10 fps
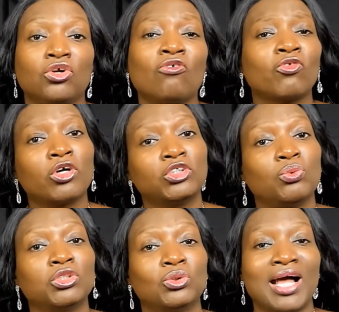Of course, you
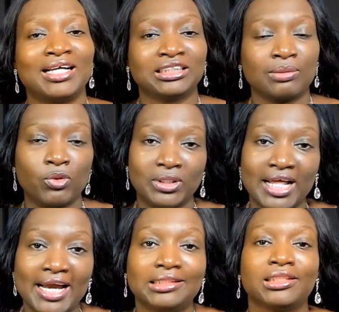want to ask
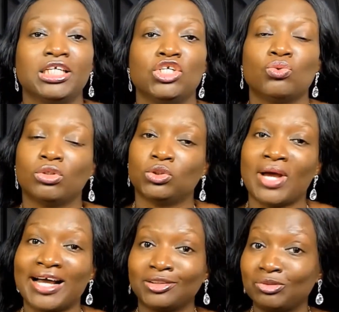politely, you want to
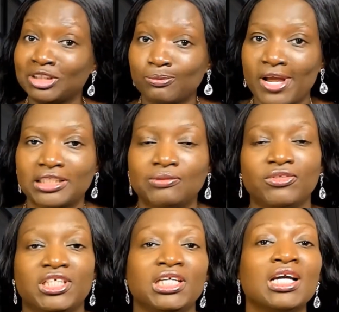ask
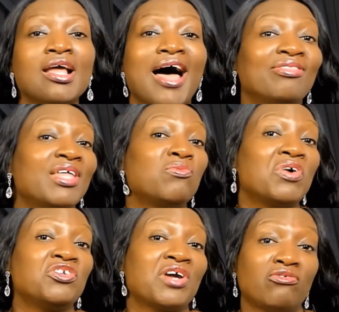respectfully, and then
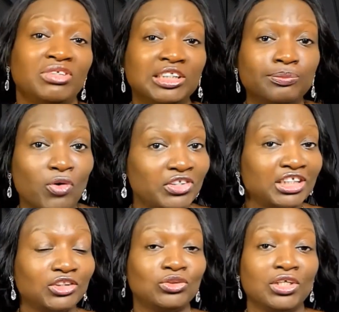when you are
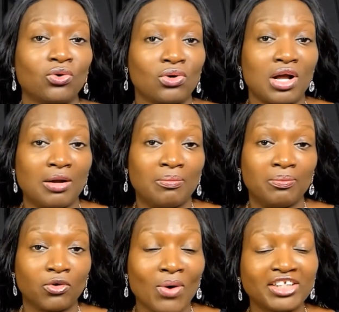responding to the
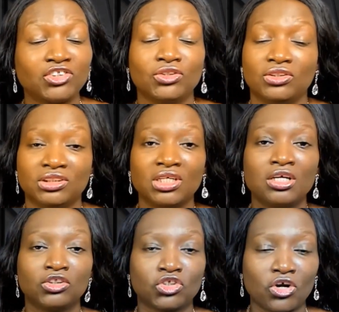questions,
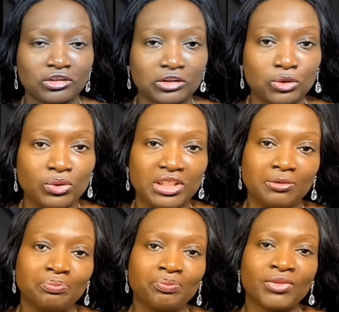talk
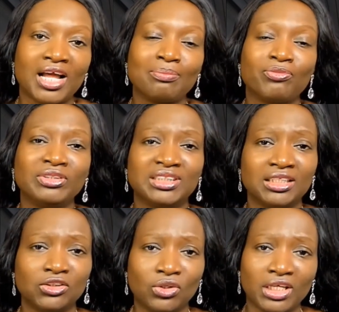slowly and
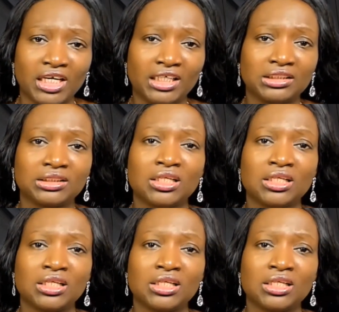present your case.